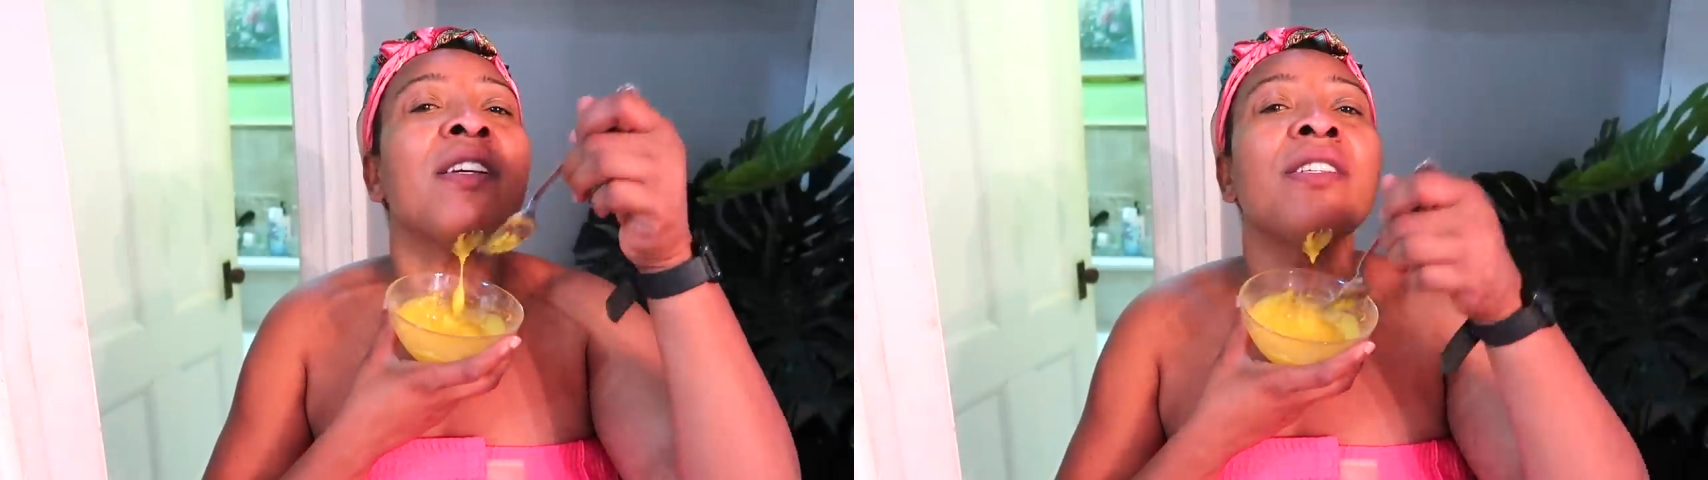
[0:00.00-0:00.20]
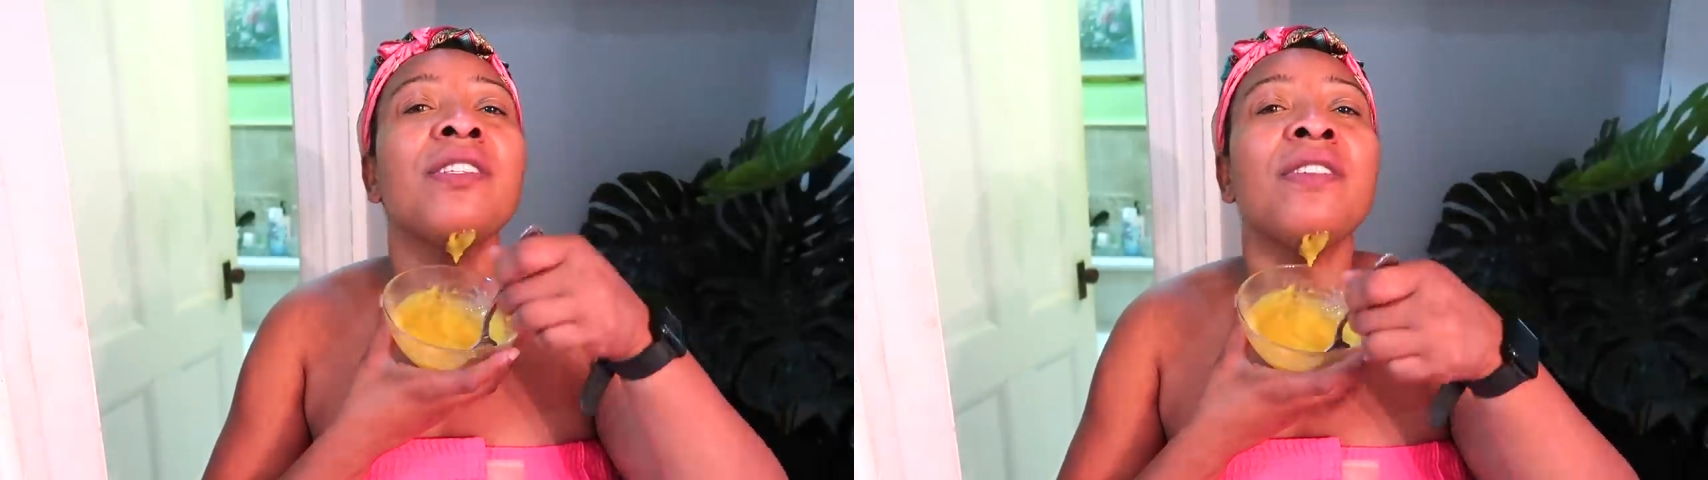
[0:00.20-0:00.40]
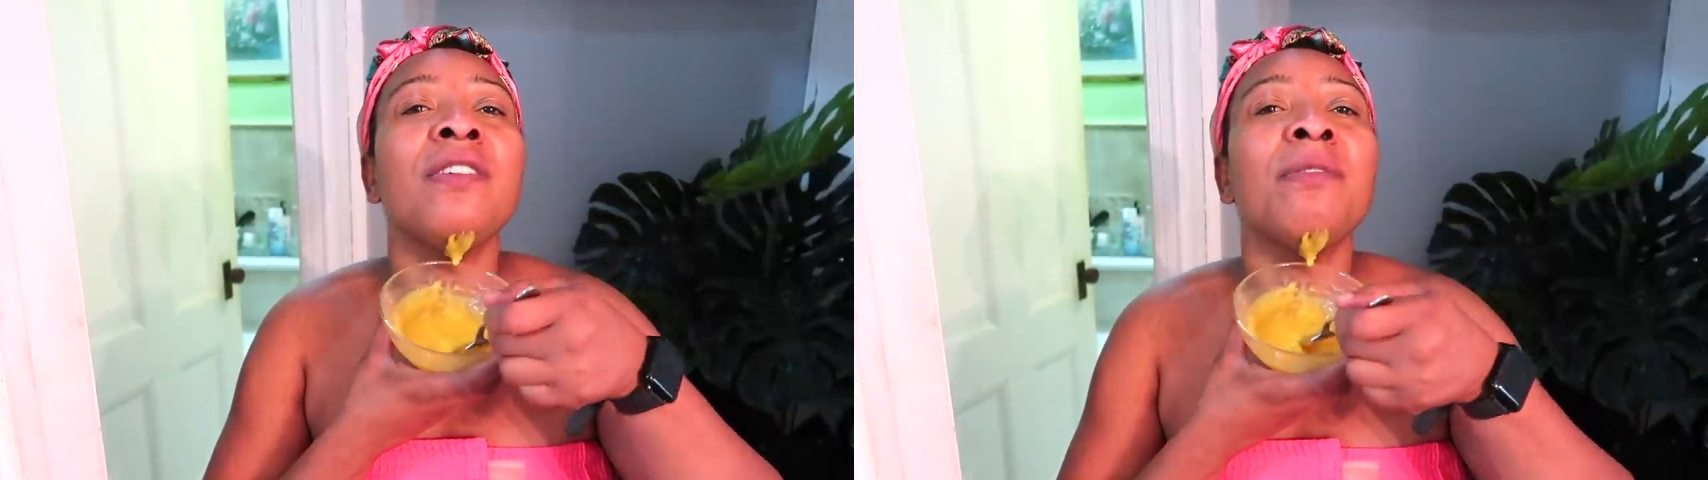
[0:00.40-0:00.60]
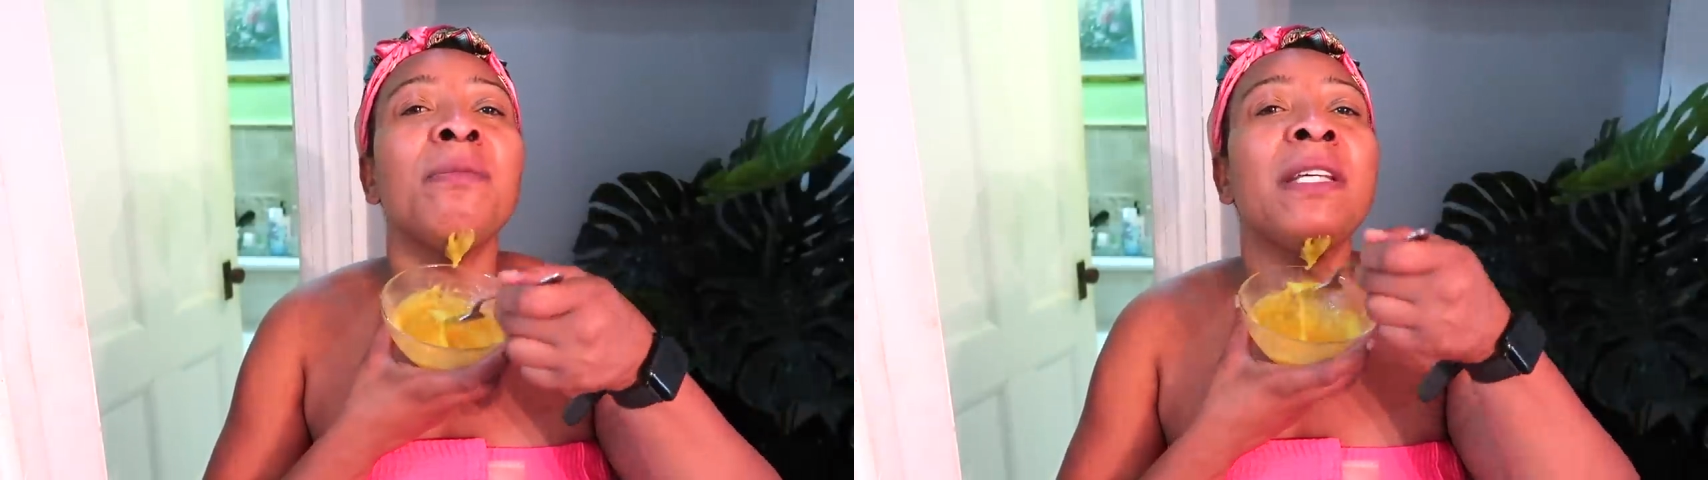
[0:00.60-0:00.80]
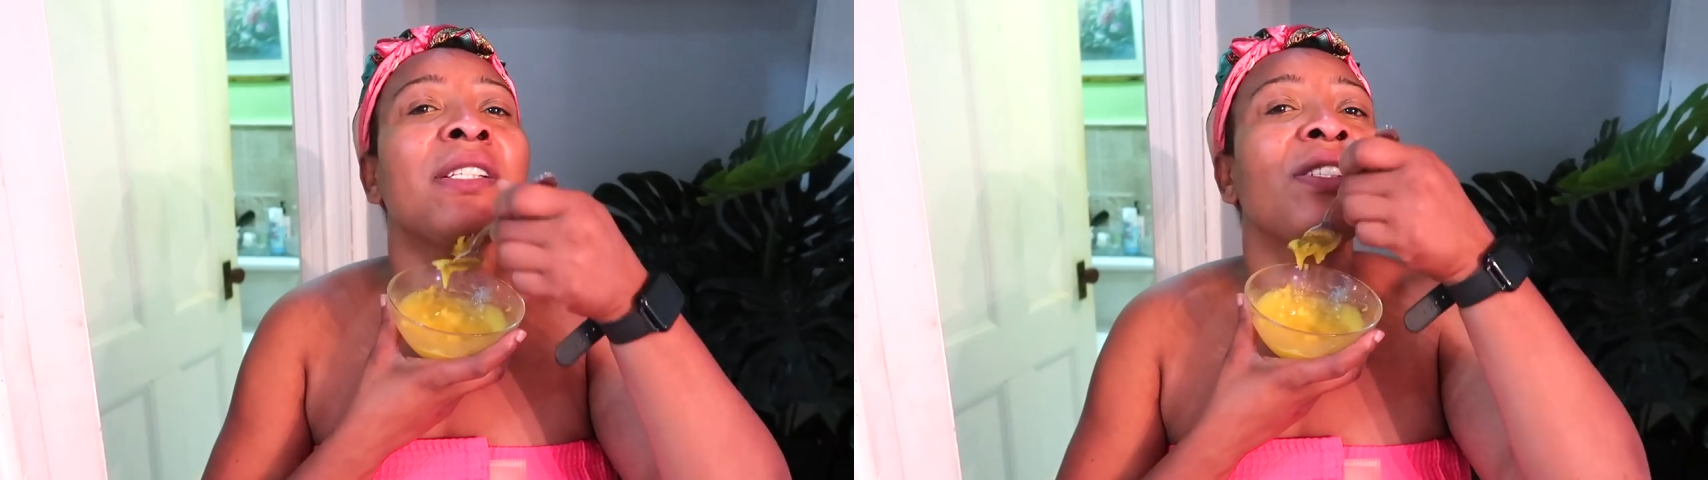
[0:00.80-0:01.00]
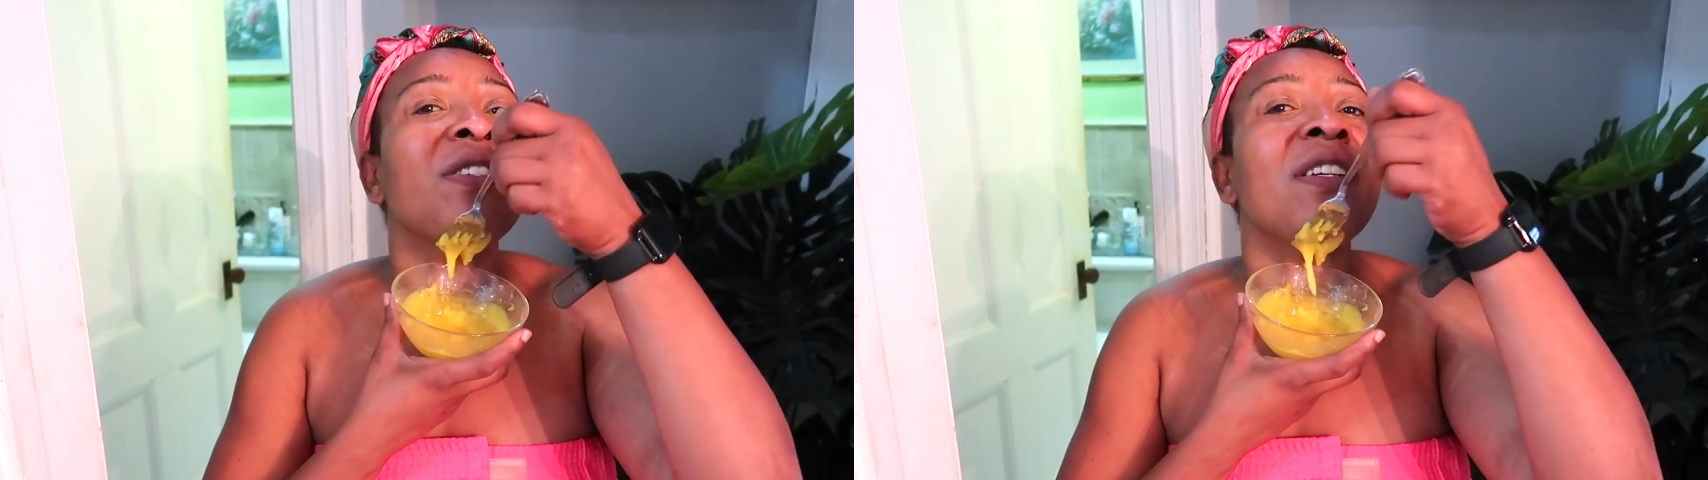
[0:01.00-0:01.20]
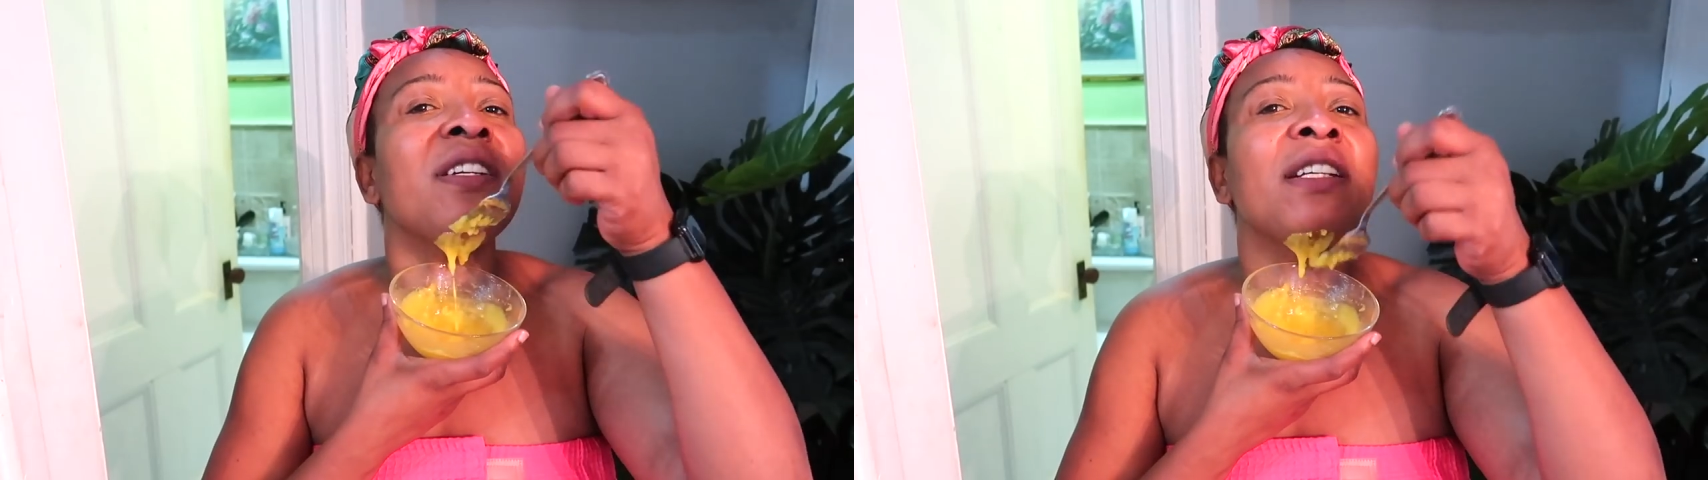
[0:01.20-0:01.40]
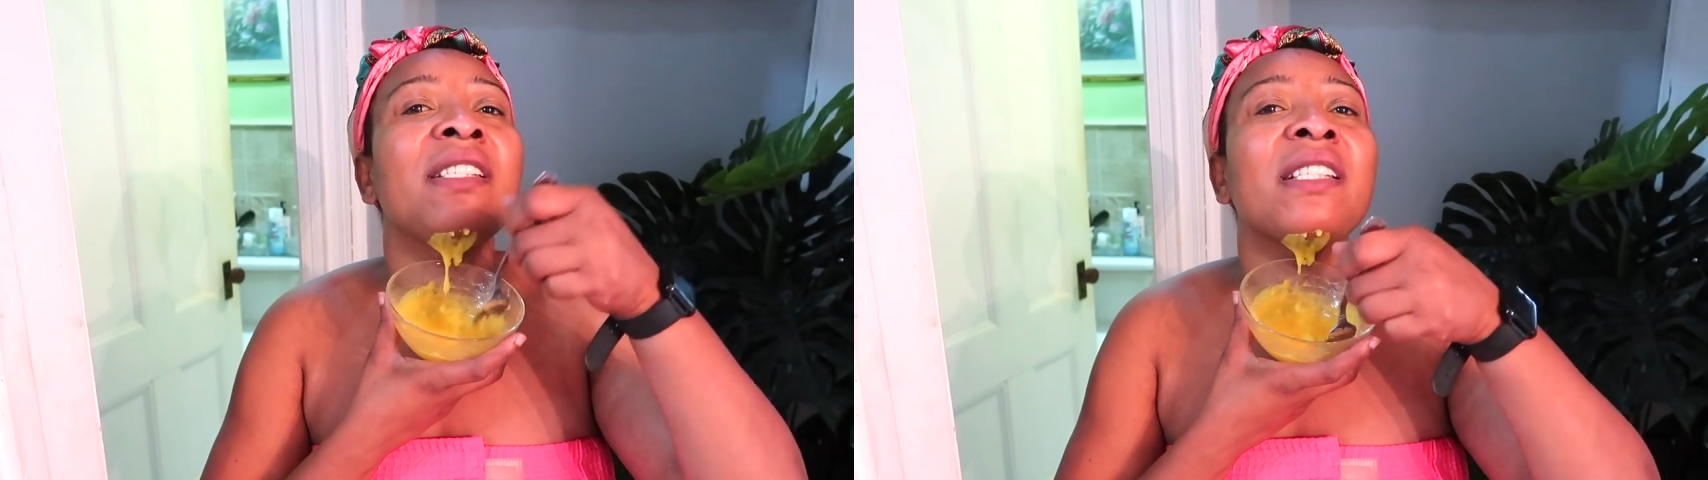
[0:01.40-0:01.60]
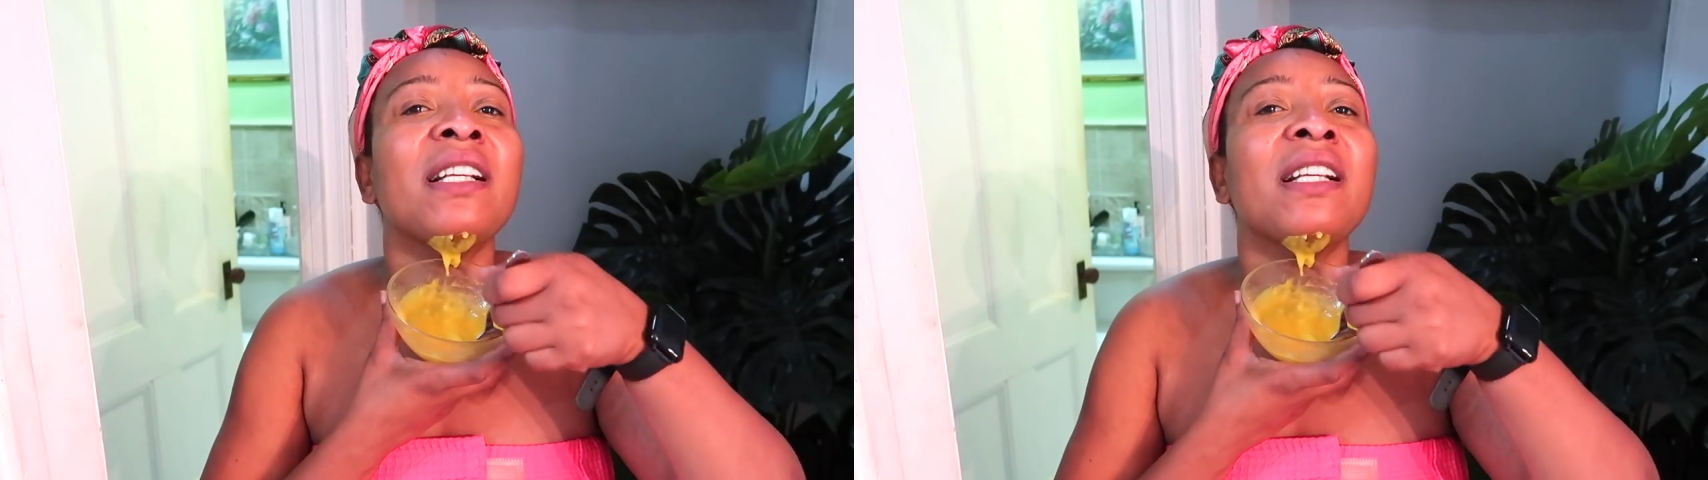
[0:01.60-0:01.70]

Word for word: So make sure it's